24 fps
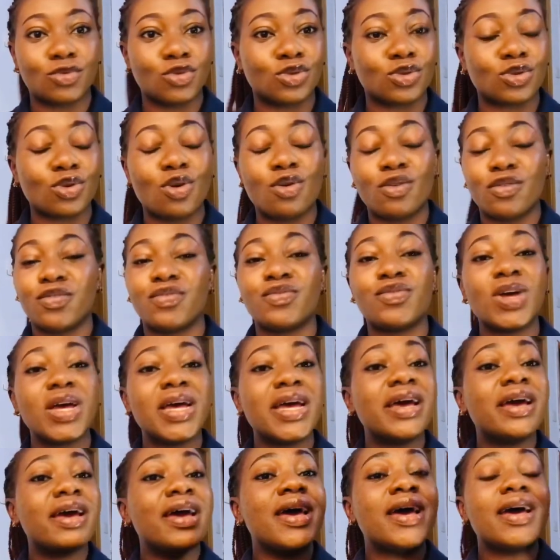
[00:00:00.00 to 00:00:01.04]
of
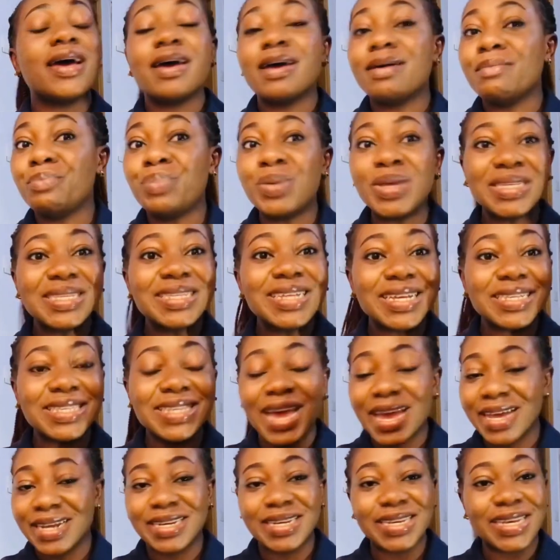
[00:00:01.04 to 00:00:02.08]
business
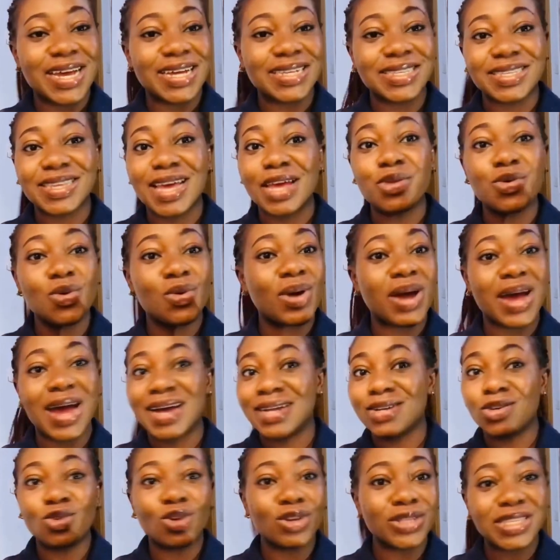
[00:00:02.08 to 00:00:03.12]
ideas that you
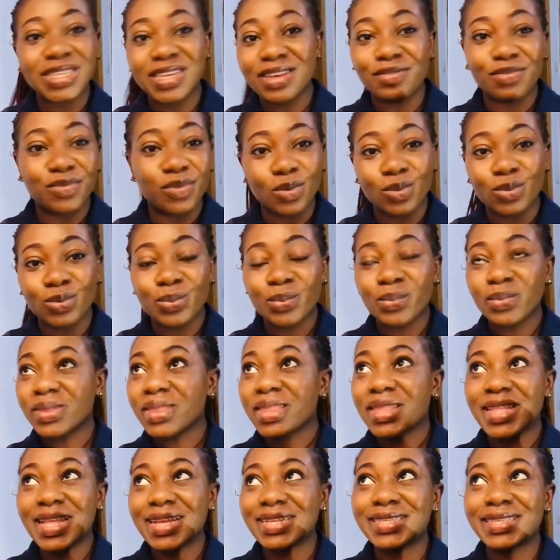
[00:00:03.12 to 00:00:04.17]
cannot even,
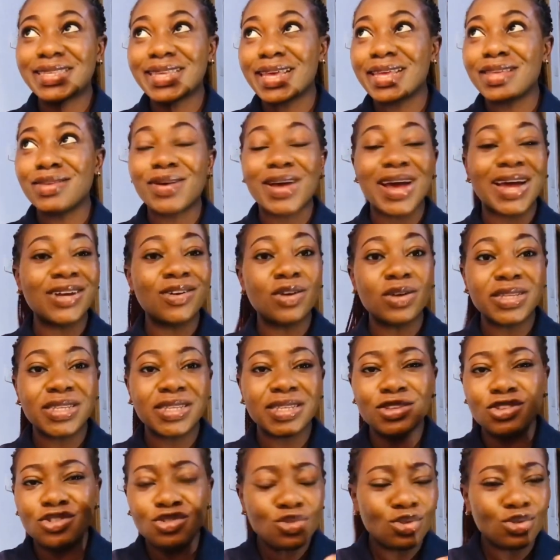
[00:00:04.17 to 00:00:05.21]
let's say,
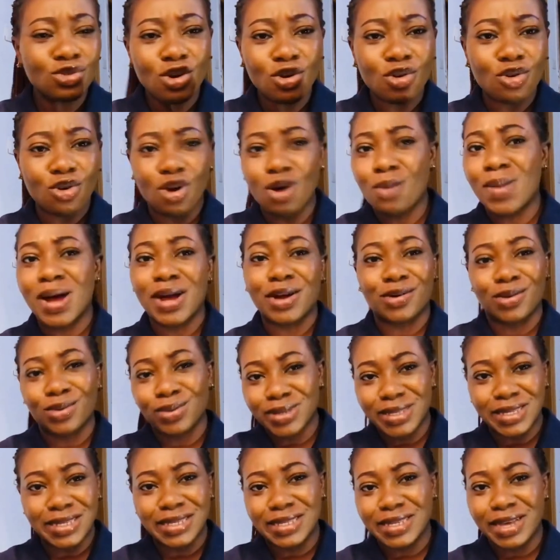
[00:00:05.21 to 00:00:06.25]
you don't come
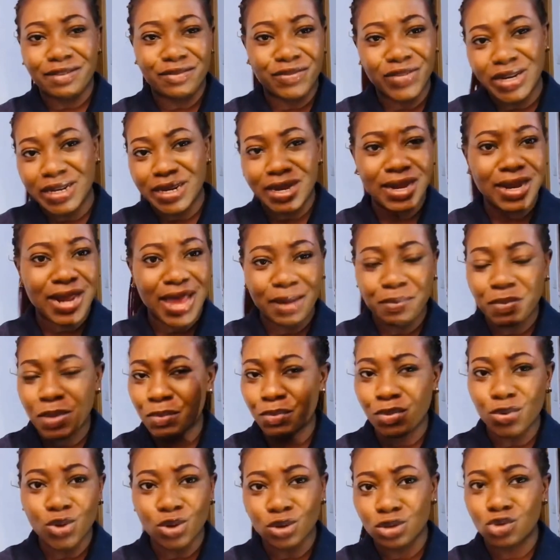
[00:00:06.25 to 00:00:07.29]
across it every day. Like
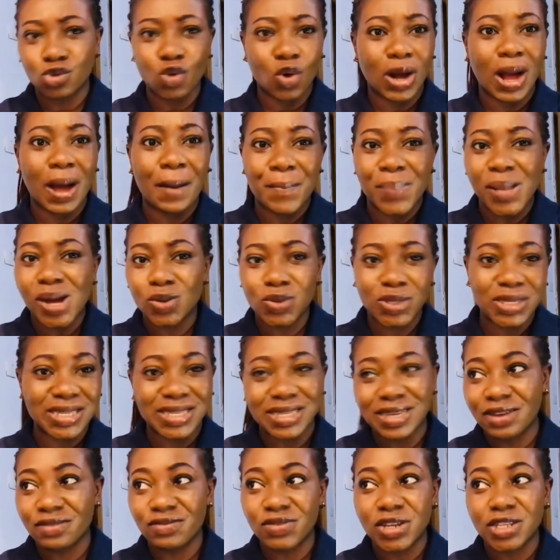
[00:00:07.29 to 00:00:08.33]
people don't talk about it
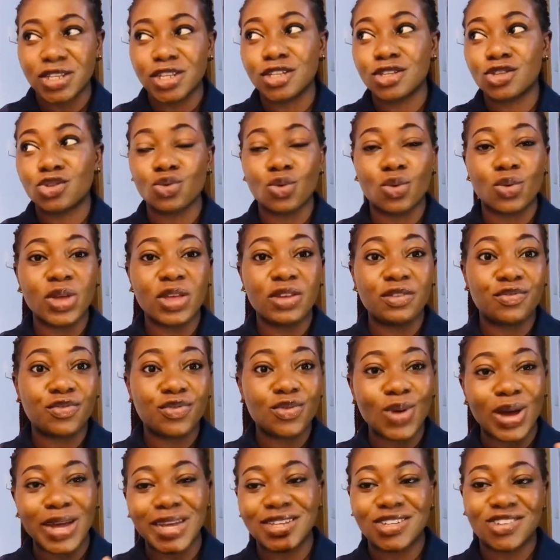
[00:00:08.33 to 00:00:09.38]
every day. So if
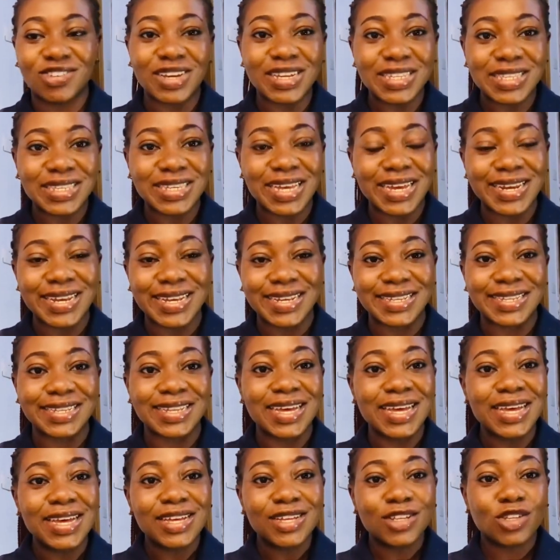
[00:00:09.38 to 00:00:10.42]
you are interested in
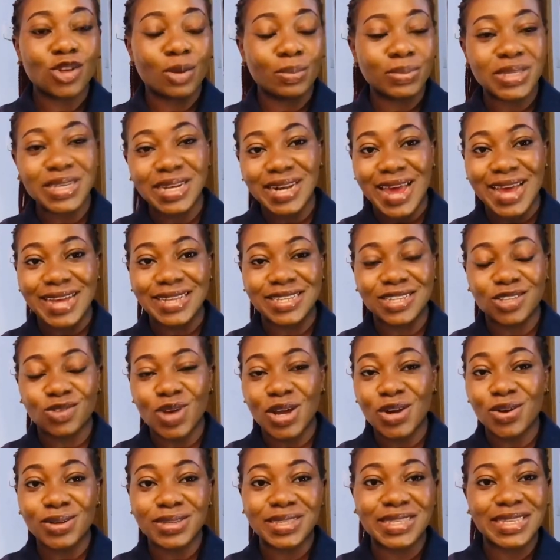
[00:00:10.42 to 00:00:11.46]
something like this, why
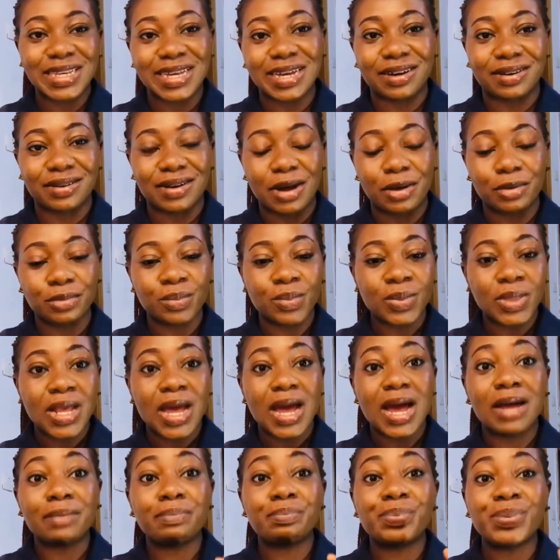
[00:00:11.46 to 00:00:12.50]
not stick around?
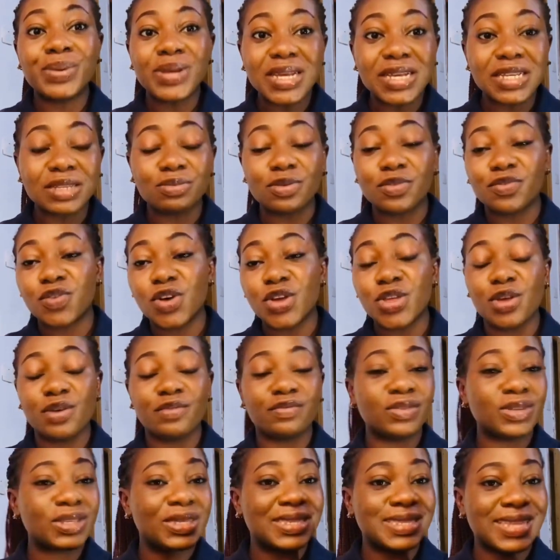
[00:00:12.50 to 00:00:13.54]
And please, before you
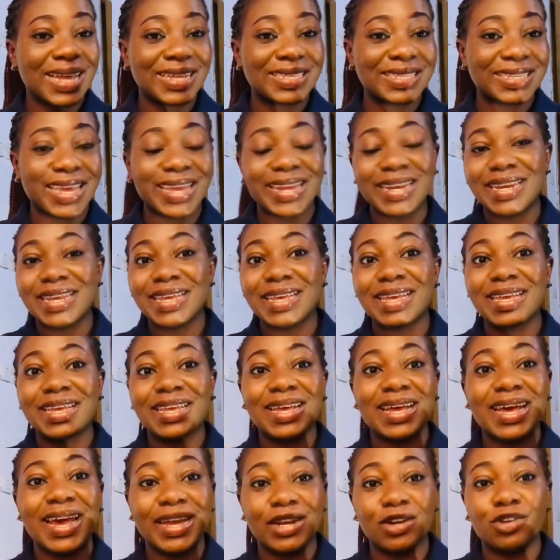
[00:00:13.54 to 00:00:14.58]
even start any
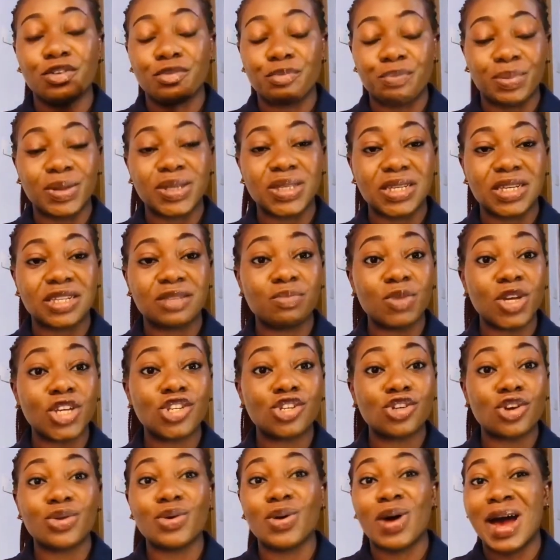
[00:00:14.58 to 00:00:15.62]
kind of business, make
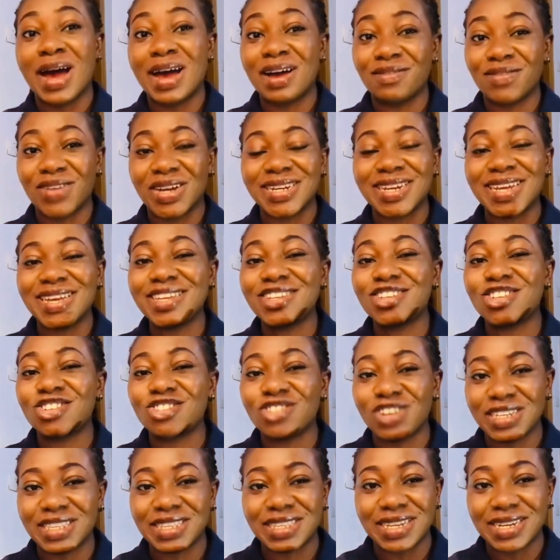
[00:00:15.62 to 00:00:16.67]
sure you have an
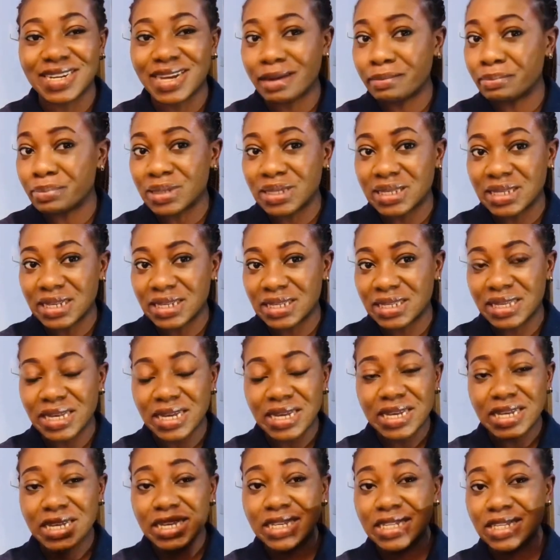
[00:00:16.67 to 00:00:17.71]
interest in that business.
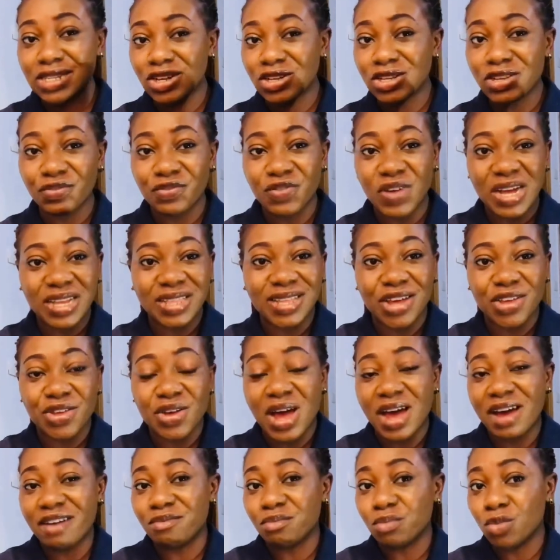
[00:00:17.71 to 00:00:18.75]
It's not the fact that you
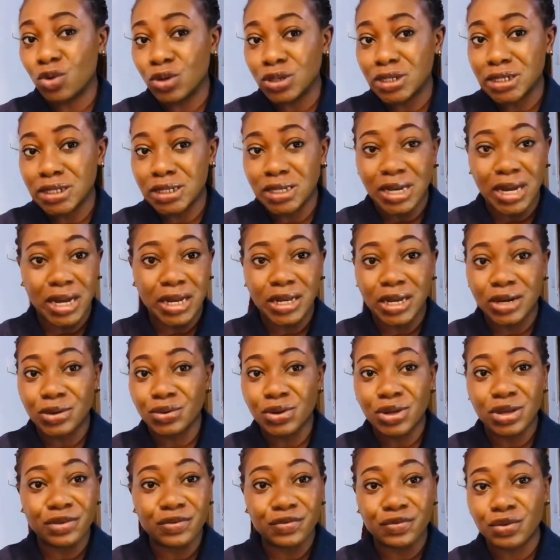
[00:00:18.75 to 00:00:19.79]
have money and you're
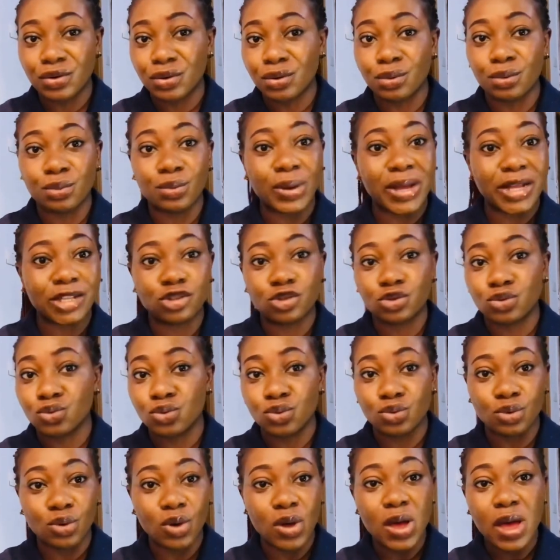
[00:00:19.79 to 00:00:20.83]
looking for where to